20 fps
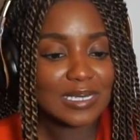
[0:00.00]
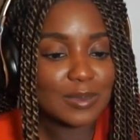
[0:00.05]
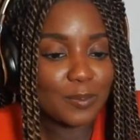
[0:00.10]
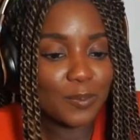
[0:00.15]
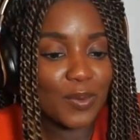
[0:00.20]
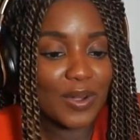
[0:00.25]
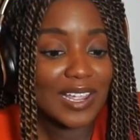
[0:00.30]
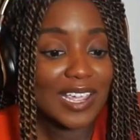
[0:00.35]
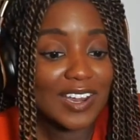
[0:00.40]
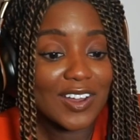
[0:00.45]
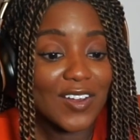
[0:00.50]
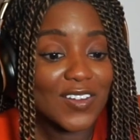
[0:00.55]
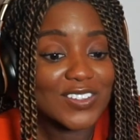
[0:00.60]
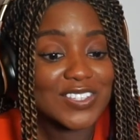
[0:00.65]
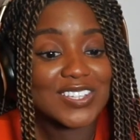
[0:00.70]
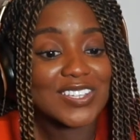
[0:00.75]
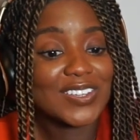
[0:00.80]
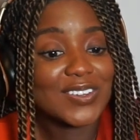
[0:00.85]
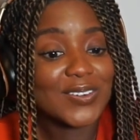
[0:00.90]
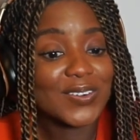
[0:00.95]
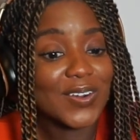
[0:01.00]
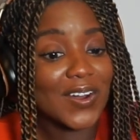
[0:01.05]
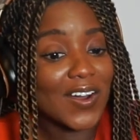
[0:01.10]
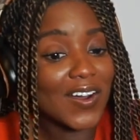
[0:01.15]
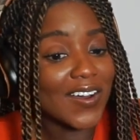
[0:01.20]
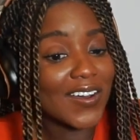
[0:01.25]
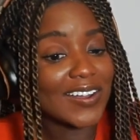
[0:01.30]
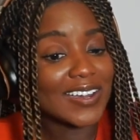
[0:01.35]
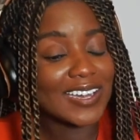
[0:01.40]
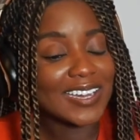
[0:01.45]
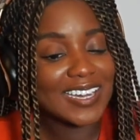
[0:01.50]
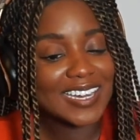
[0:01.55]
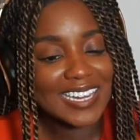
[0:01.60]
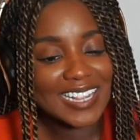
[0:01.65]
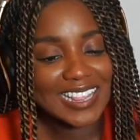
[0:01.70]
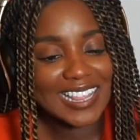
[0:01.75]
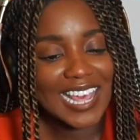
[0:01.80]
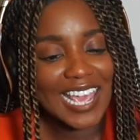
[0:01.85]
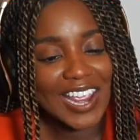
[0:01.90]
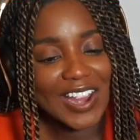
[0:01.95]
bring it all to you on
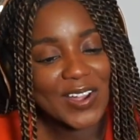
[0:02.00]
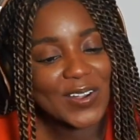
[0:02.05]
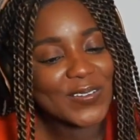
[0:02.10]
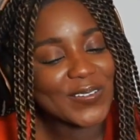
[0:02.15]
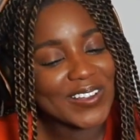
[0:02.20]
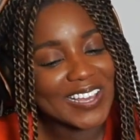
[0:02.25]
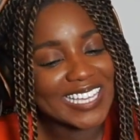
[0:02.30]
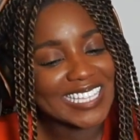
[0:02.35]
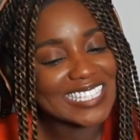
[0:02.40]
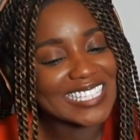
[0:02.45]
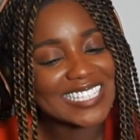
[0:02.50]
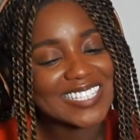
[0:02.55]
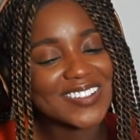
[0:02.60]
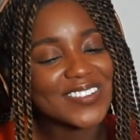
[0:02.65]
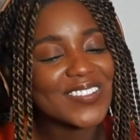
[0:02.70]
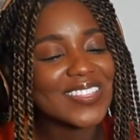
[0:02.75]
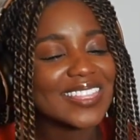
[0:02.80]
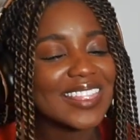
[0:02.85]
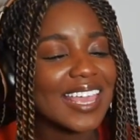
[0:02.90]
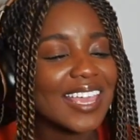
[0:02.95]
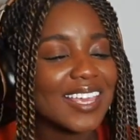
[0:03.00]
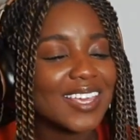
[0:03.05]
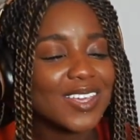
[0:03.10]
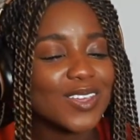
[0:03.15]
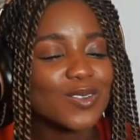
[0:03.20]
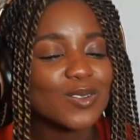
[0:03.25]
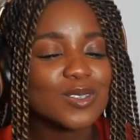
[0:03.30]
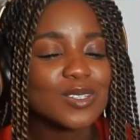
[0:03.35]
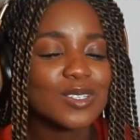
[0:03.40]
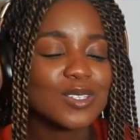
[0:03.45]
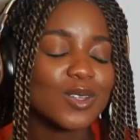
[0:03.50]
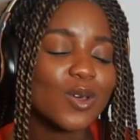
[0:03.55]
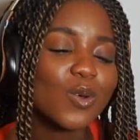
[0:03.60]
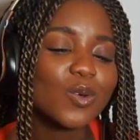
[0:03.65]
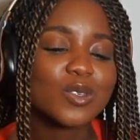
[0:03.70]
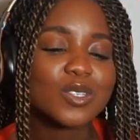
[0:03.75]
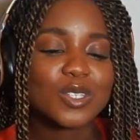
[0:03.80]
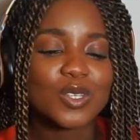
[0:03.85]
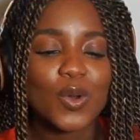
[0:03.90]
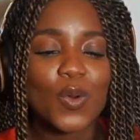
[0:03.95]
the airways. So thank you so,
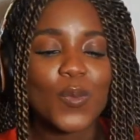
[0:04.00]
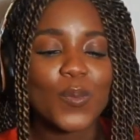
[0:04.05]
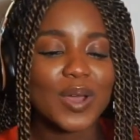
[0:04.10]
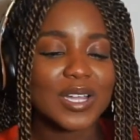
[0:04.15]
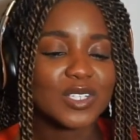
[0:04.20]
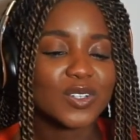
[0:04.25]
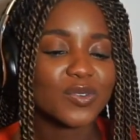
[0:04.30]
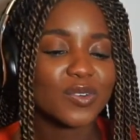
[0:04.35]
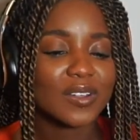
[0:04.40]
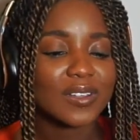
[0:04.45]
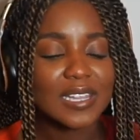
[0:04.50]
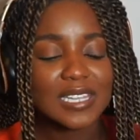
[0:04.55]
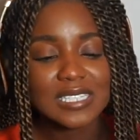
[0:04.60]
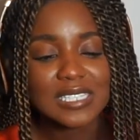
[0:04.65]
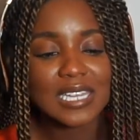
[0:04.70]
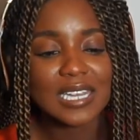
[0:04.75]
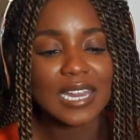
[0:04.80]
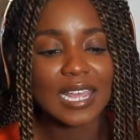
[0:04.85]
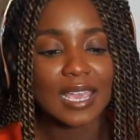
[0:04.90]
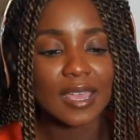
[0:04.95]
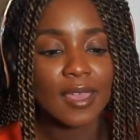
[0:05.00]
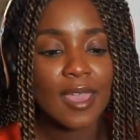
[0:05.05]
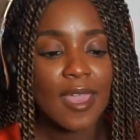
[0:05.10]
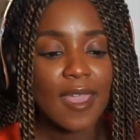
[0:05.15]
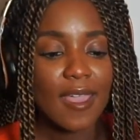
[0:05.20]
so much for listening.